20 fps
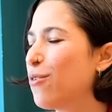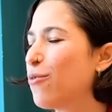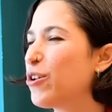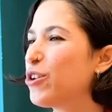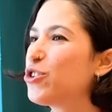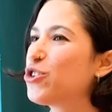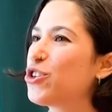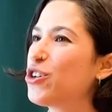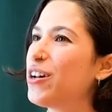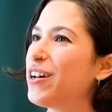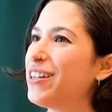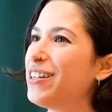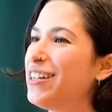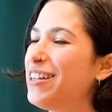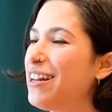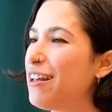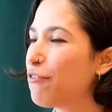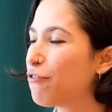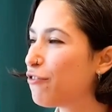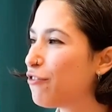which
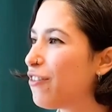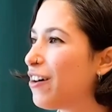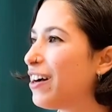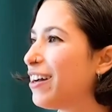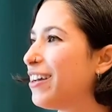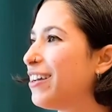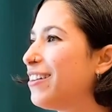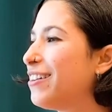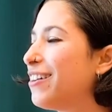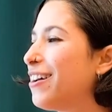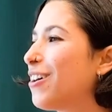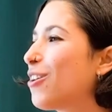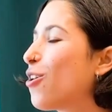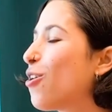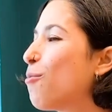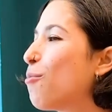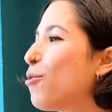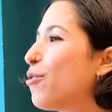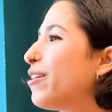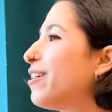didn't find
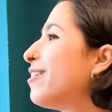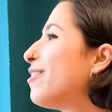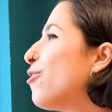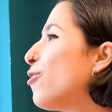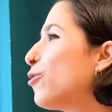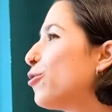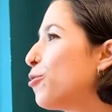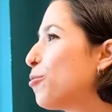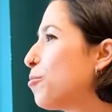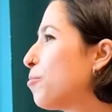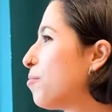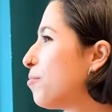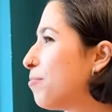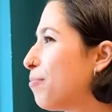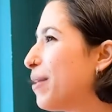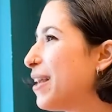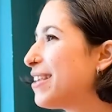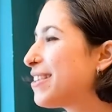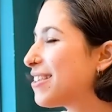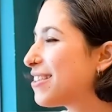common in other
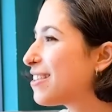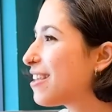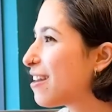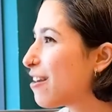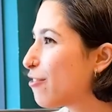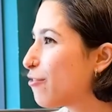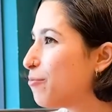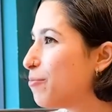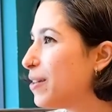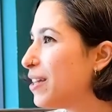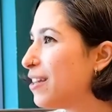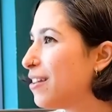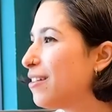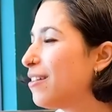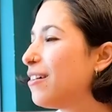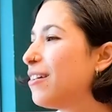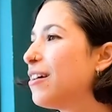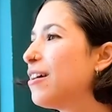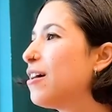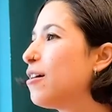places that I've been.
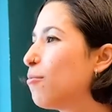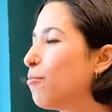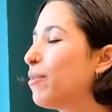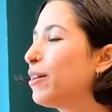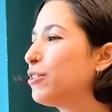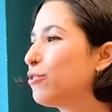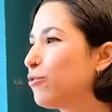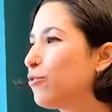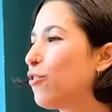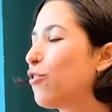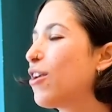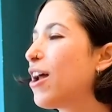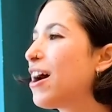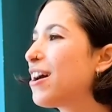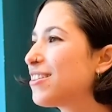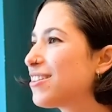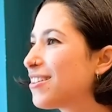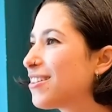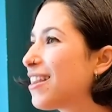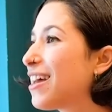But for us,
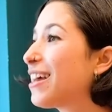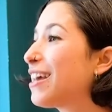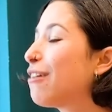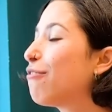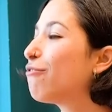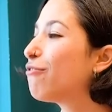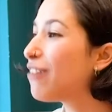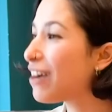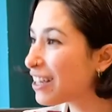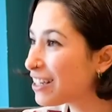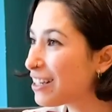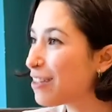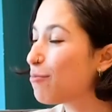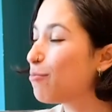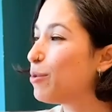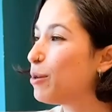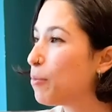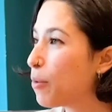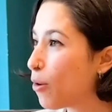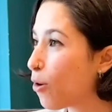it's like inviting
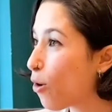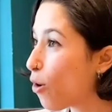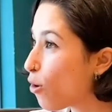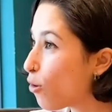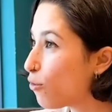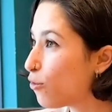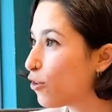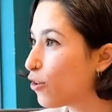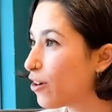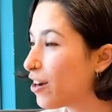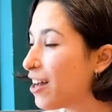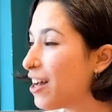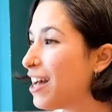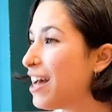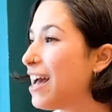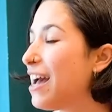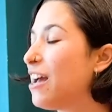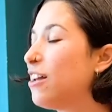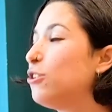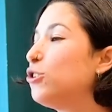people over
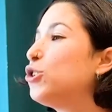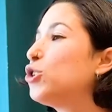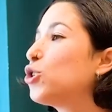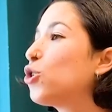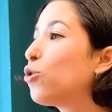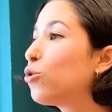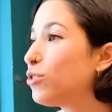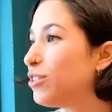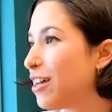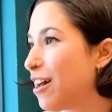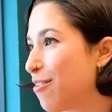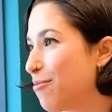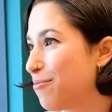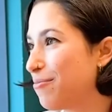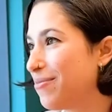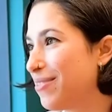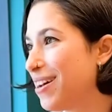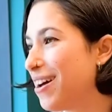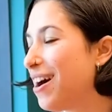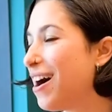and show them
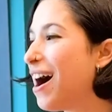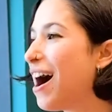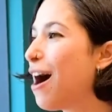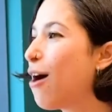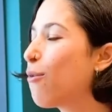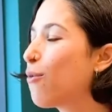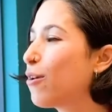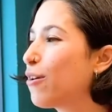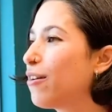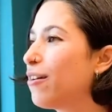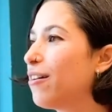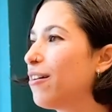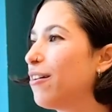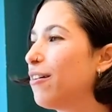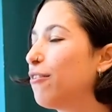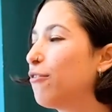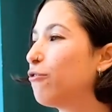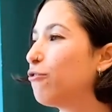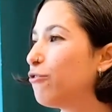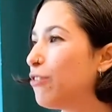our
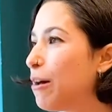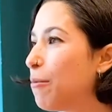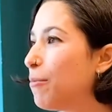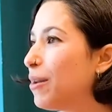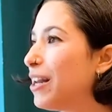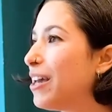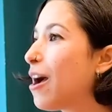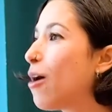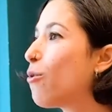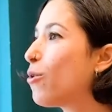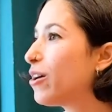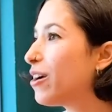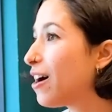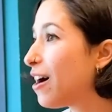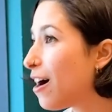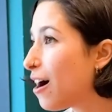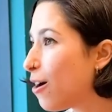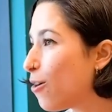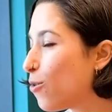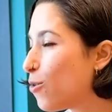family, our
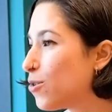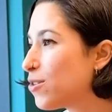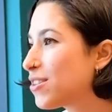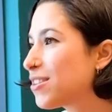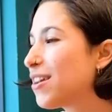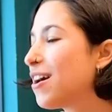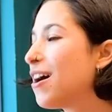house,